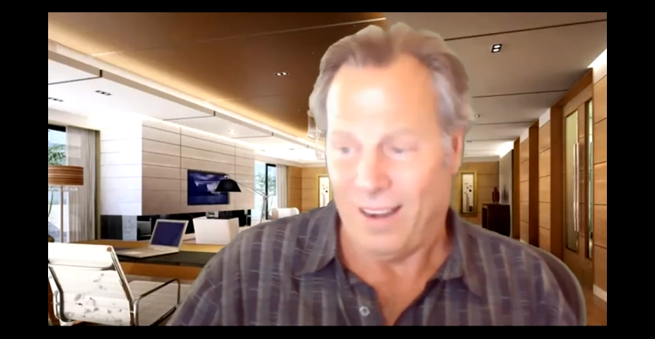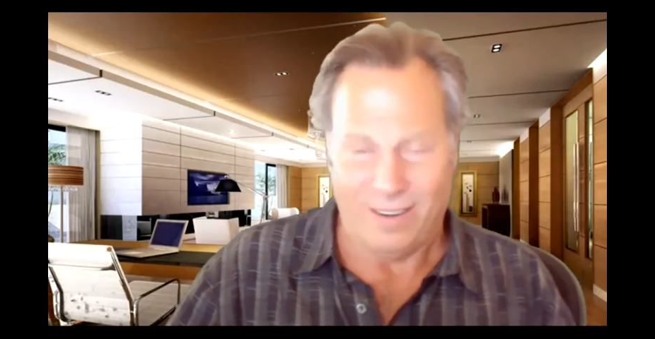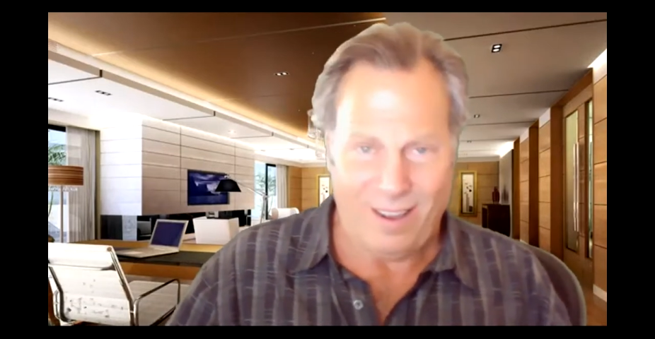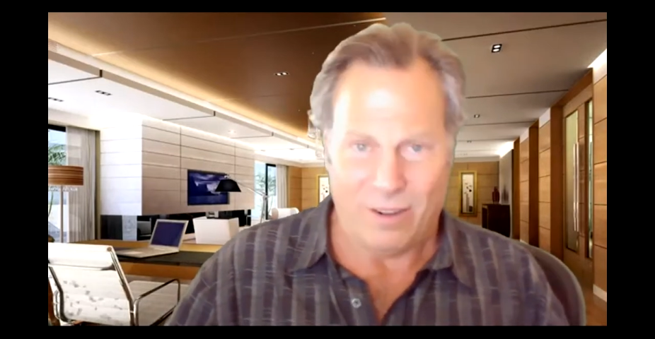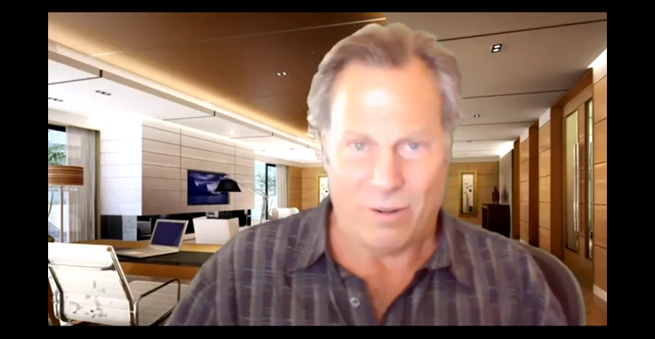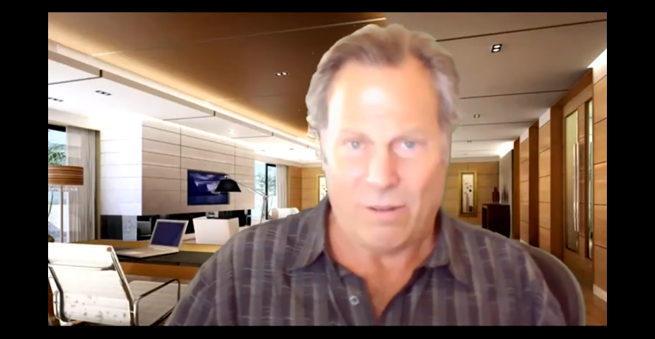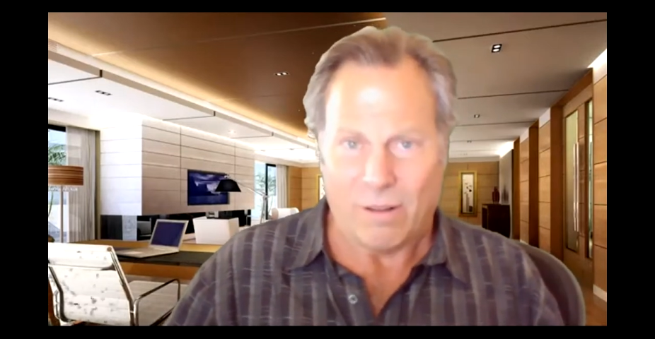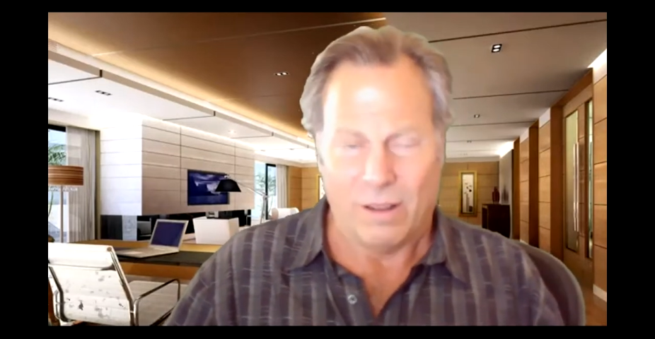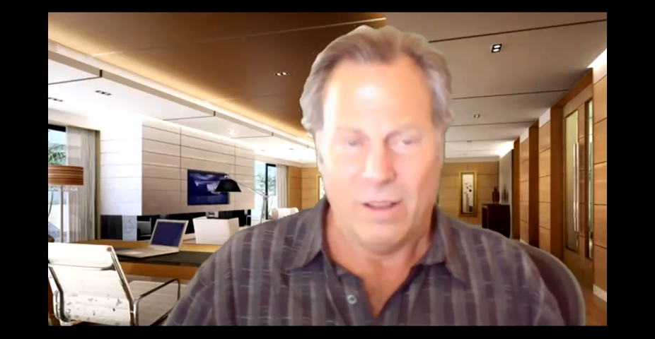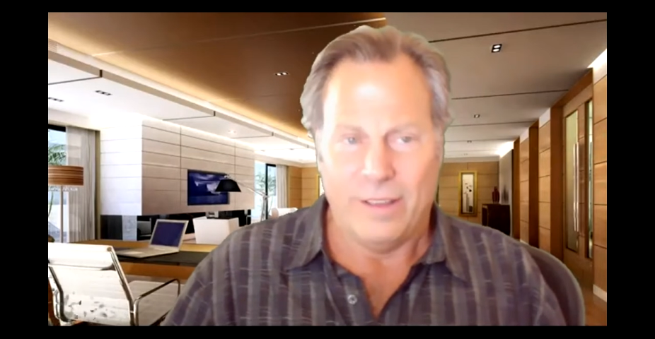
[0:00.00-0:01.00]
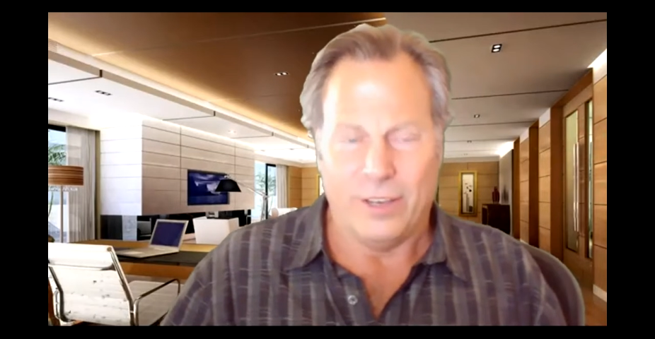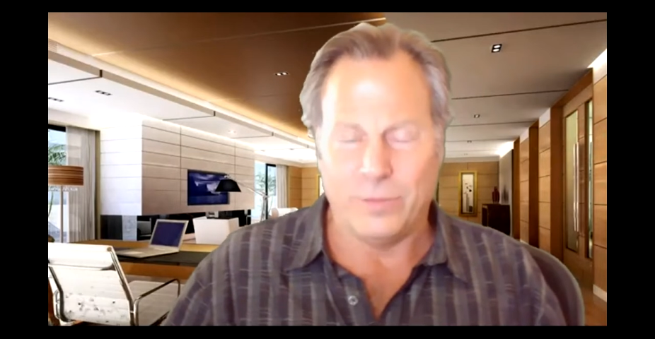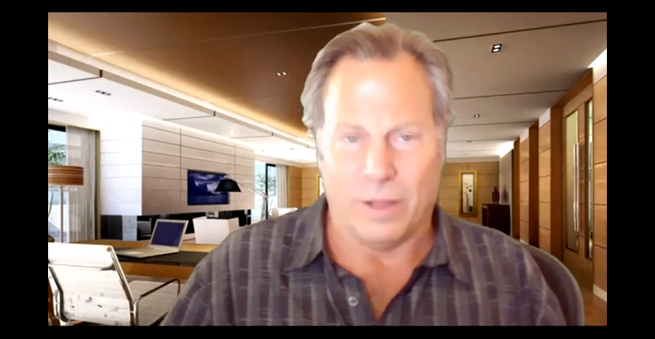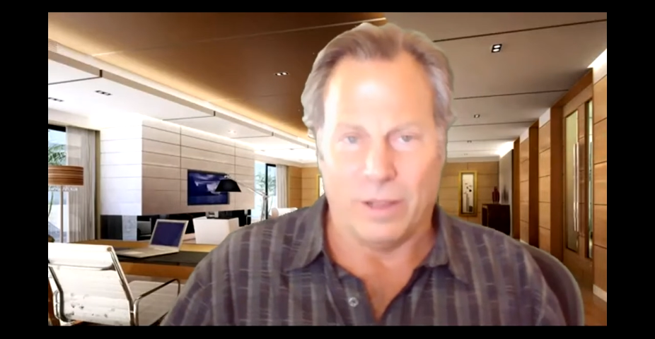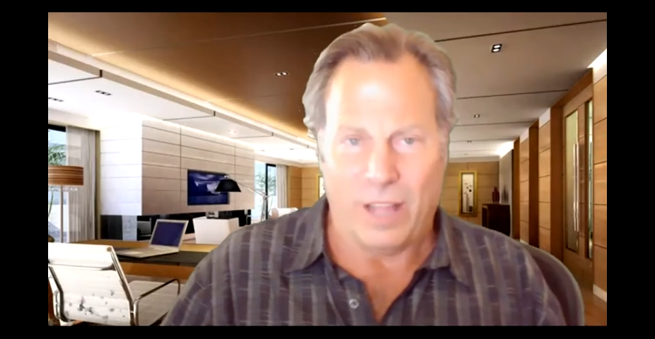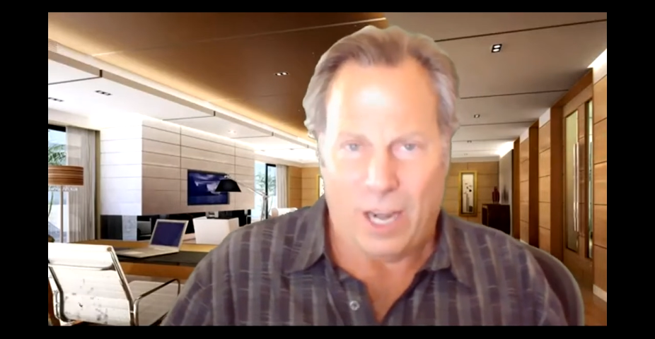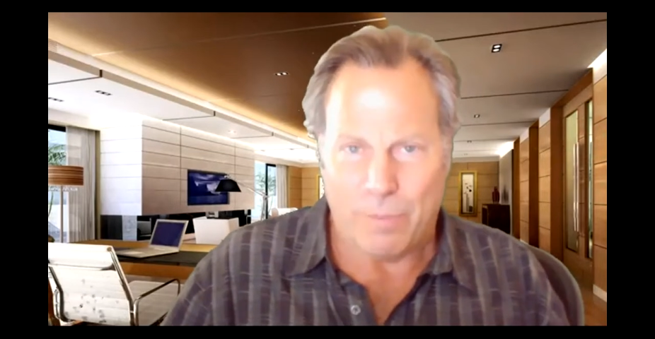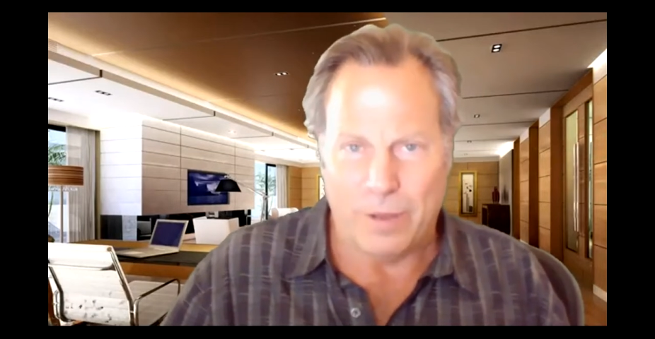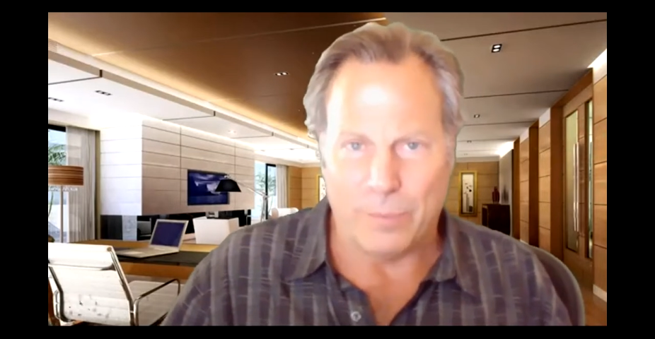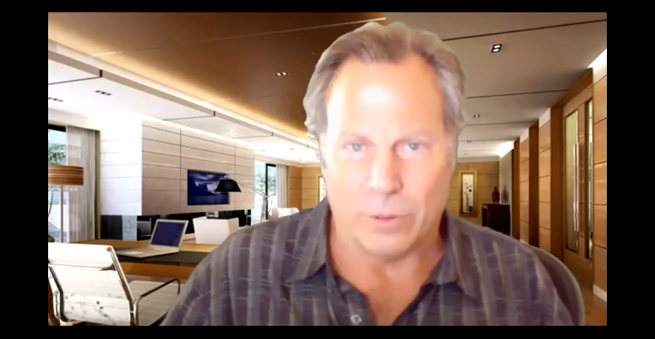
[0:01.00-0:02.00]
Not at all. There's a lot of
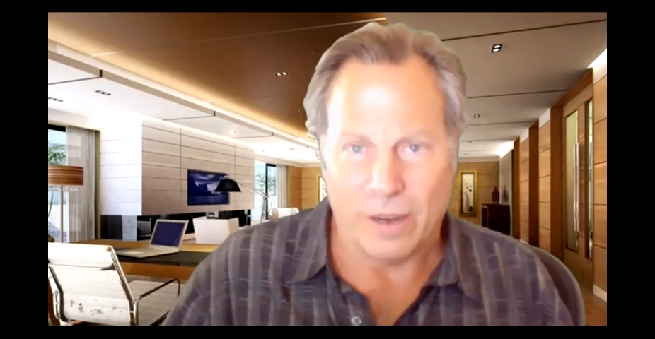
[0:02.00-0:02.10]
people,